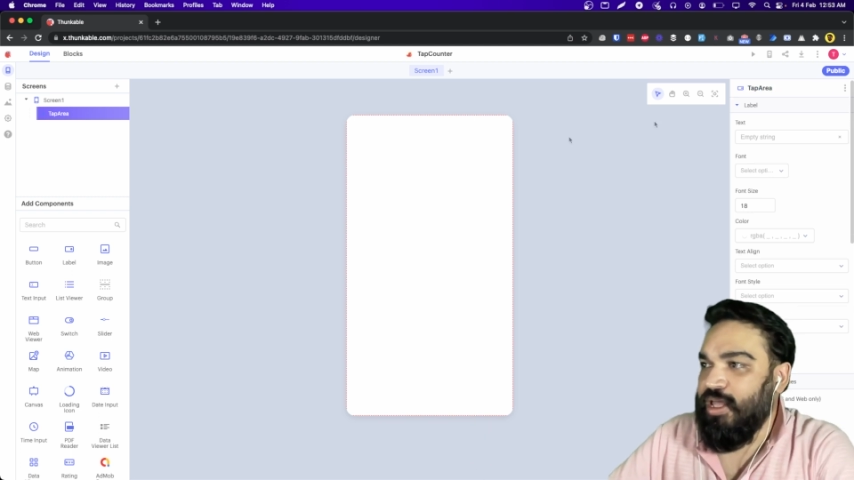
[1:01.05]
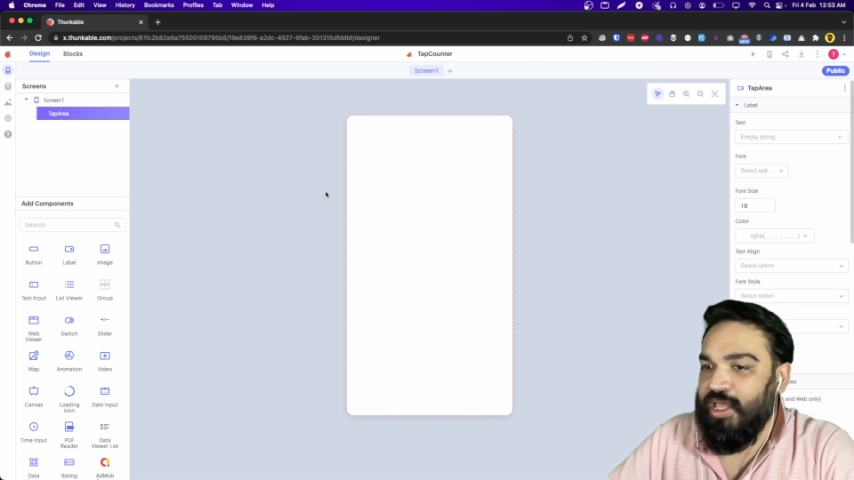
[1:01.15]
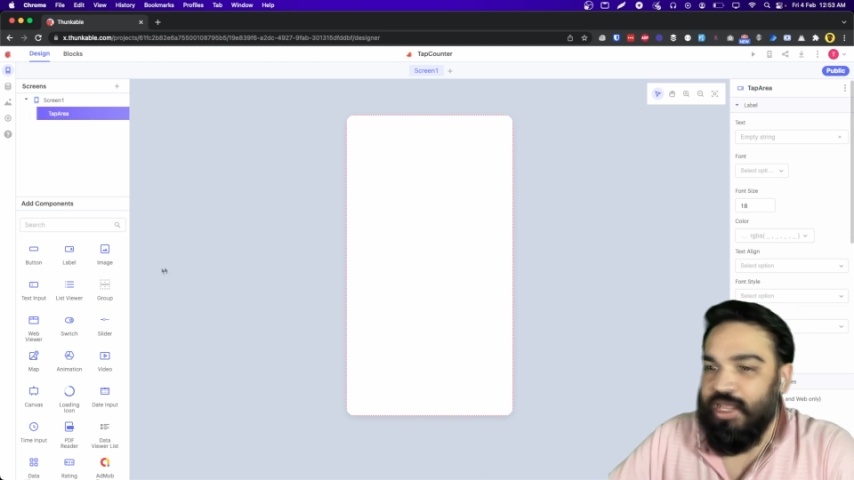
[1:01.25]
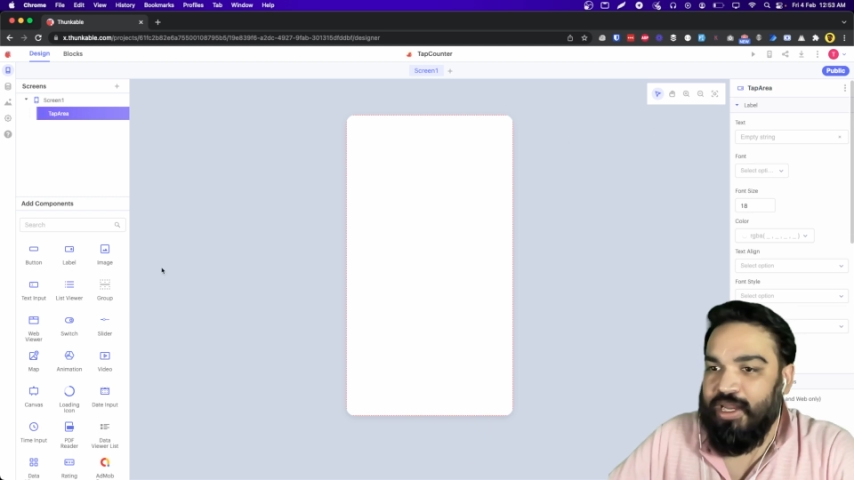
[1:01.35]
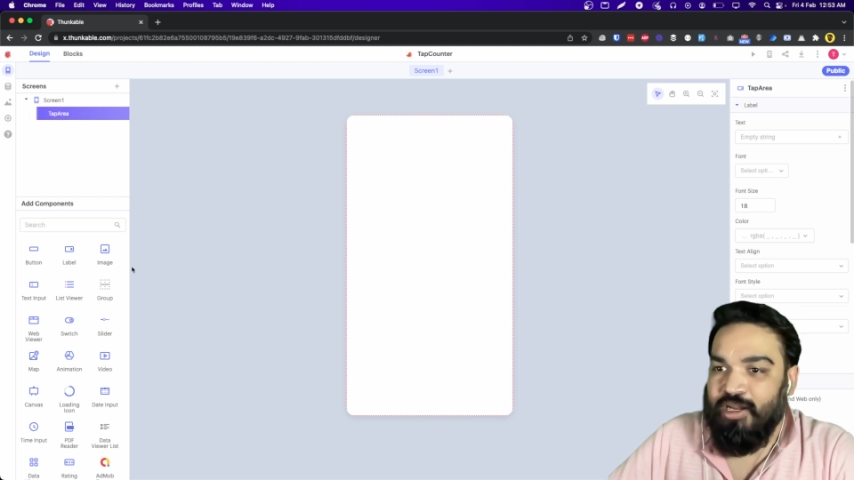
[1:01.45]

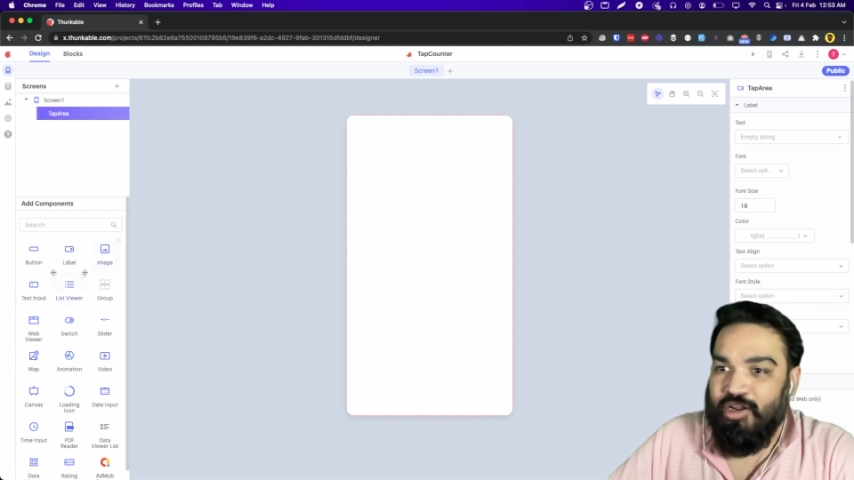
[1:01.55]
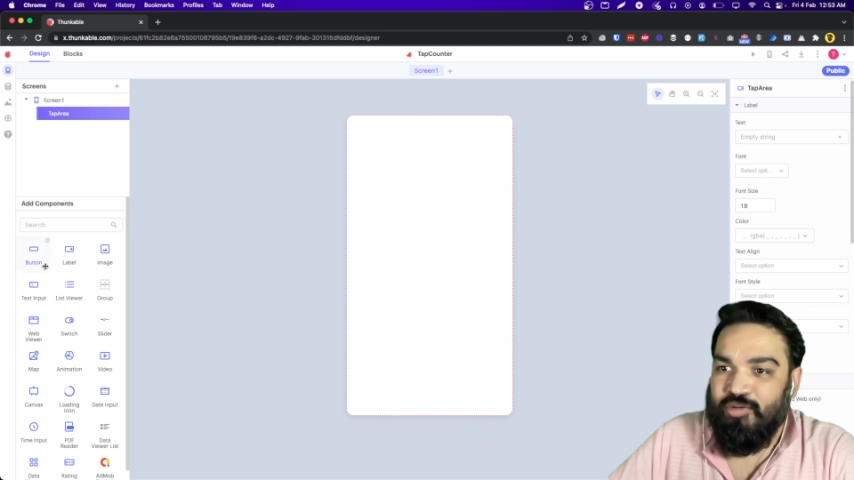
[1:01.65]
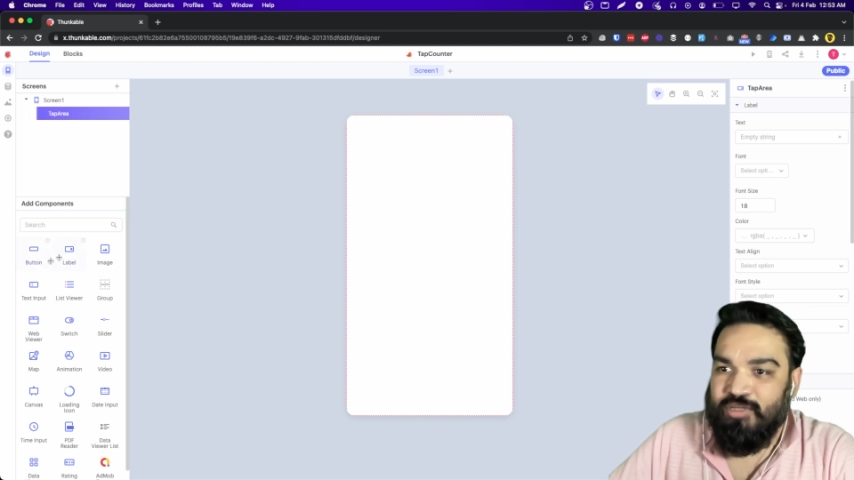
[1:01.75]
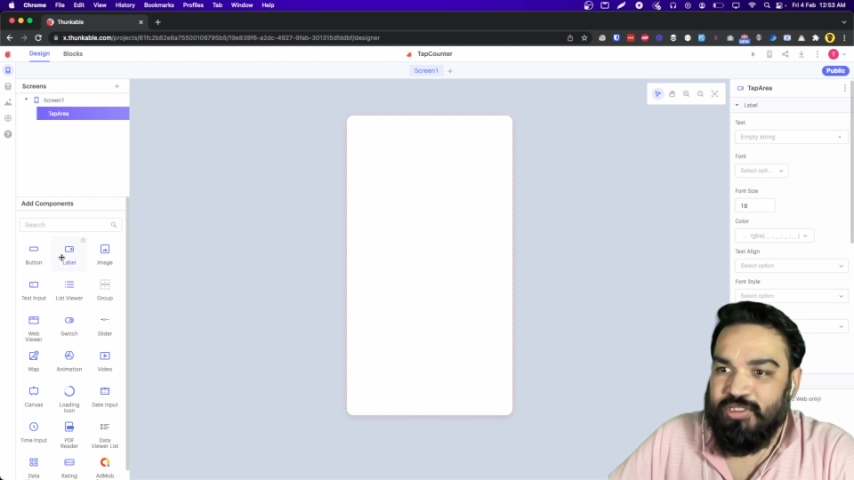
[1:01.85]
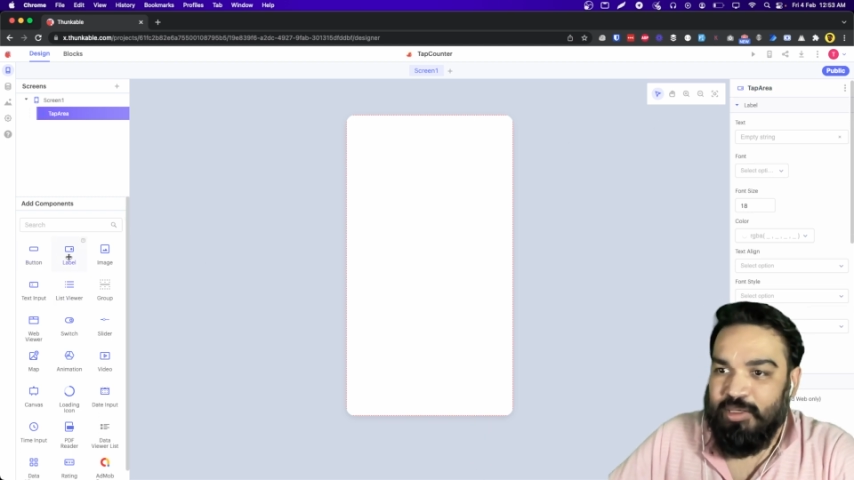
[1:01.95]
And along
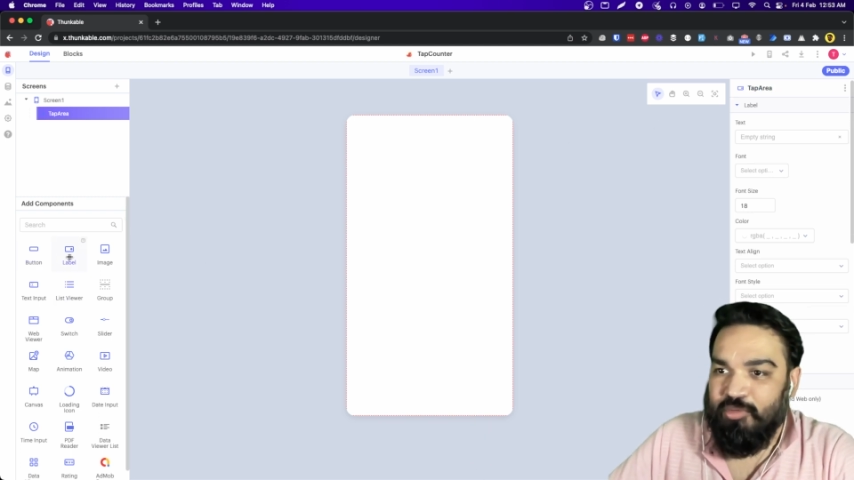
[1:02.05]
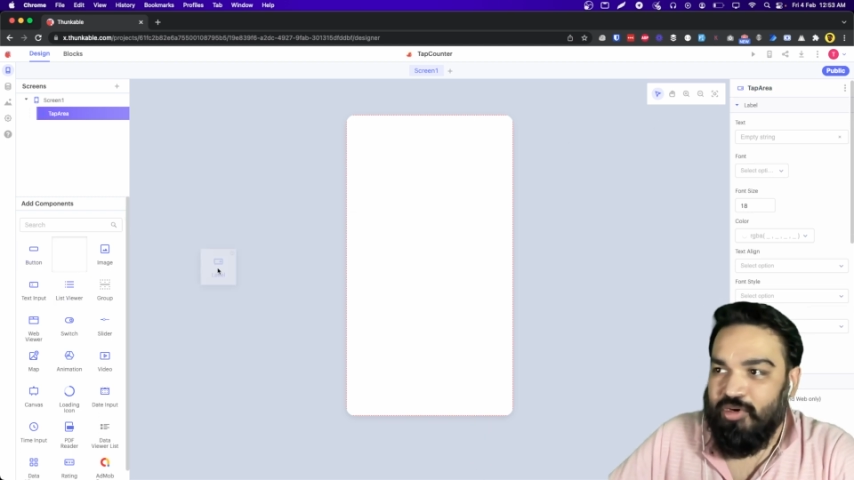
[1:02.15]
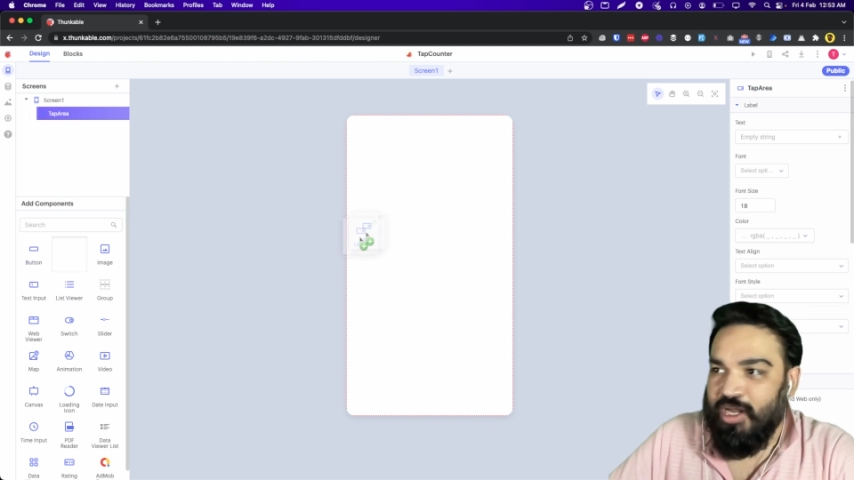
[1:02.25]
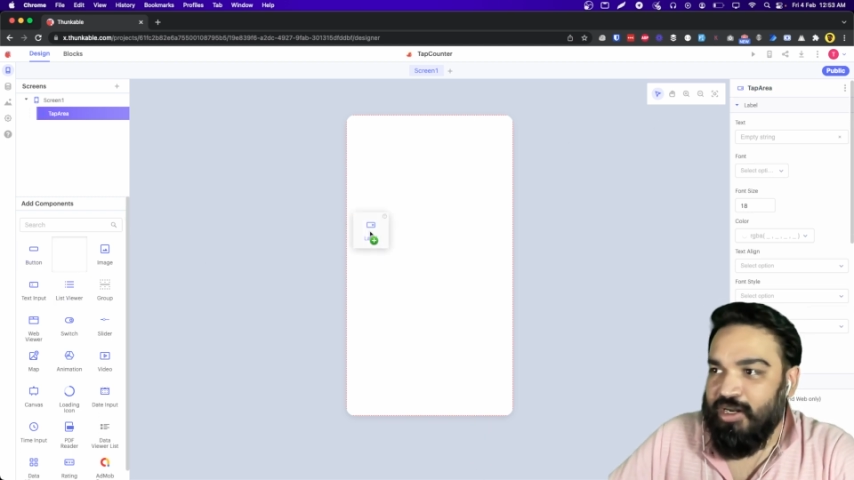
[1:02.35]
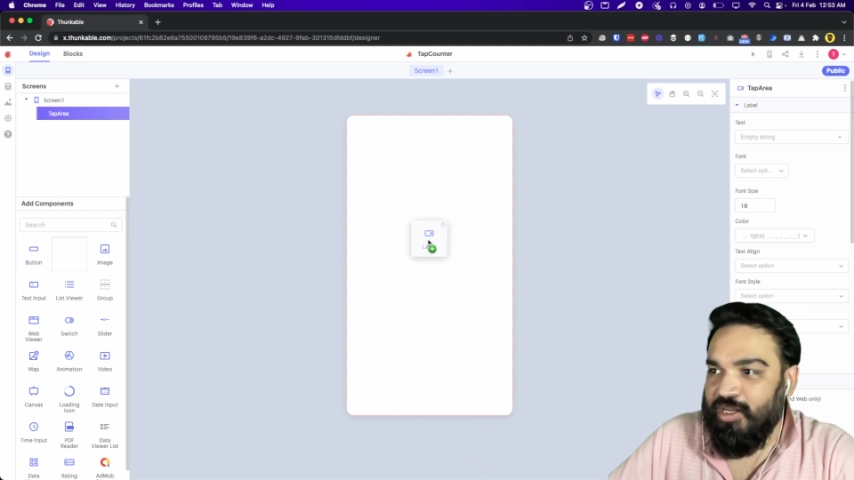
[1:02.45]
with this, I'm going to
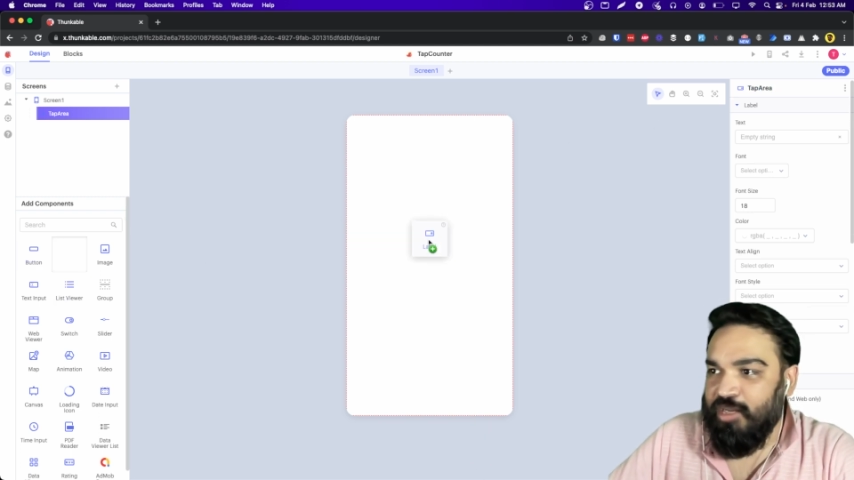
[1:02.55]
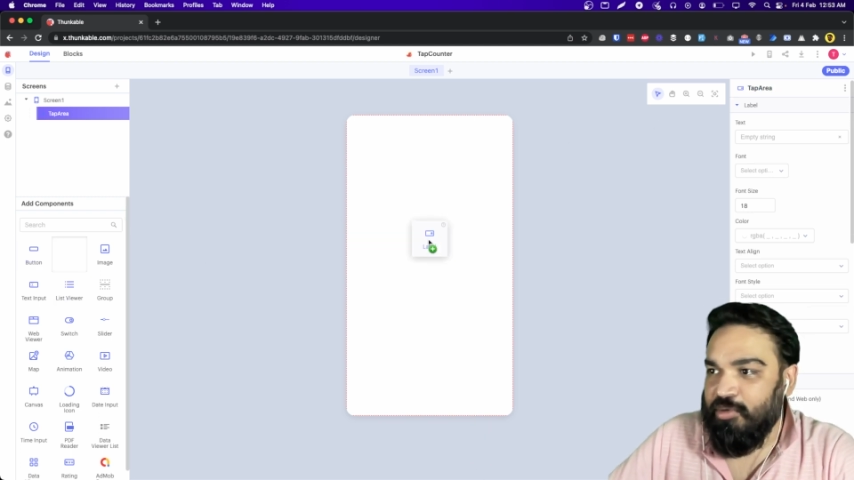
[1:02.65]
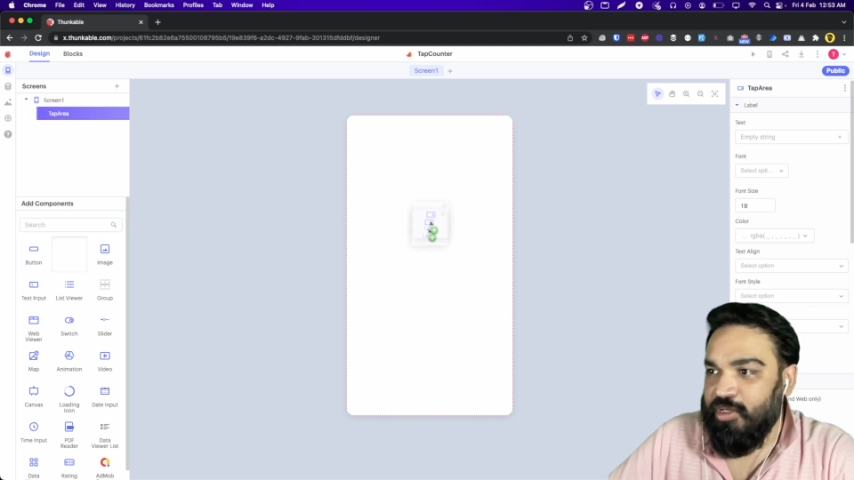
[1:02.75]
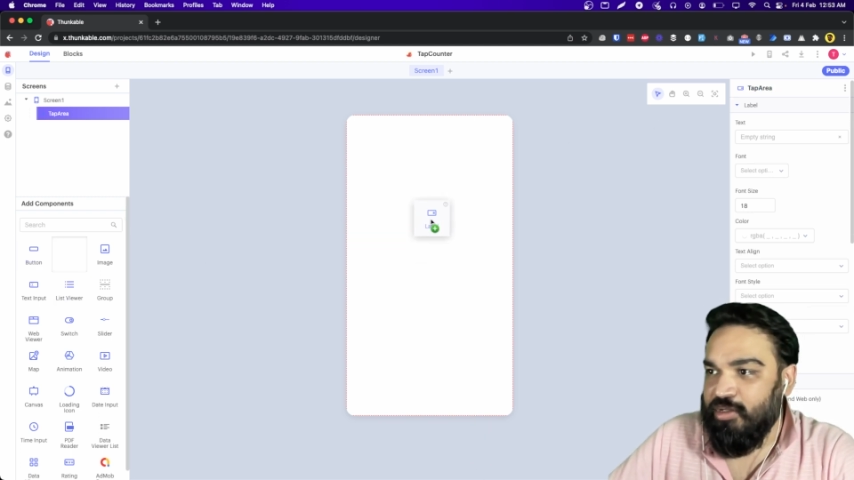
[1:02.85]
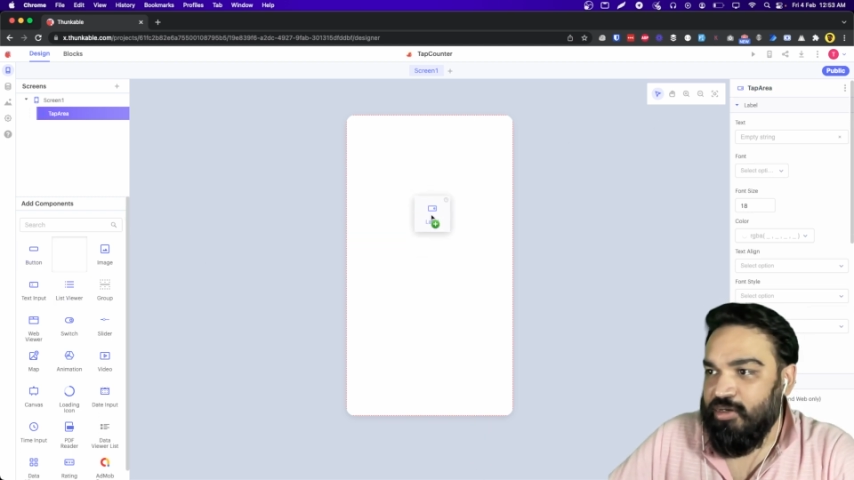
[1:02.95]
add a label
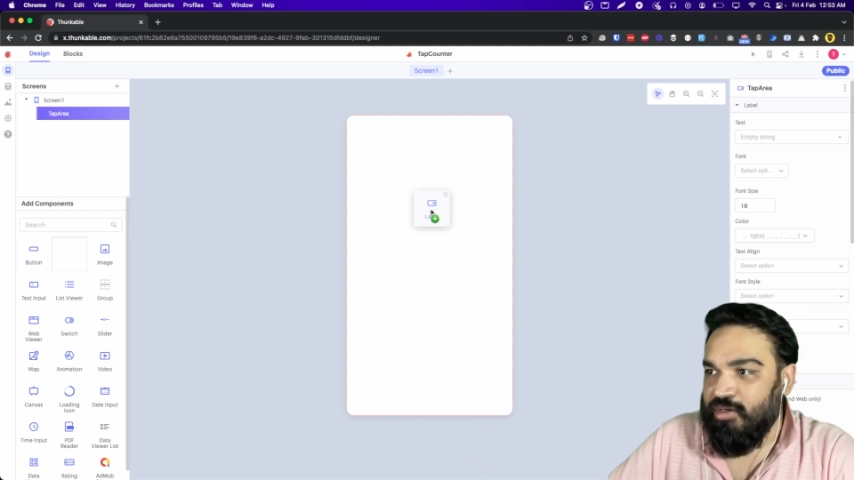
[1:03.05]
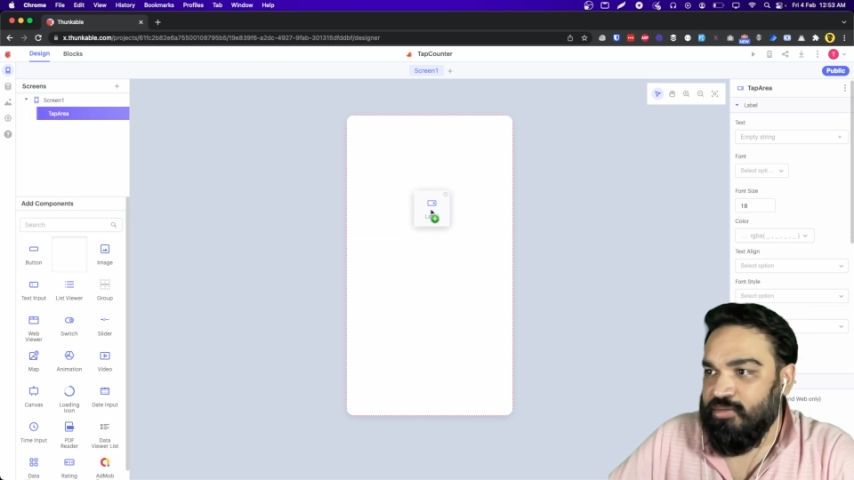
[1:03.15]
here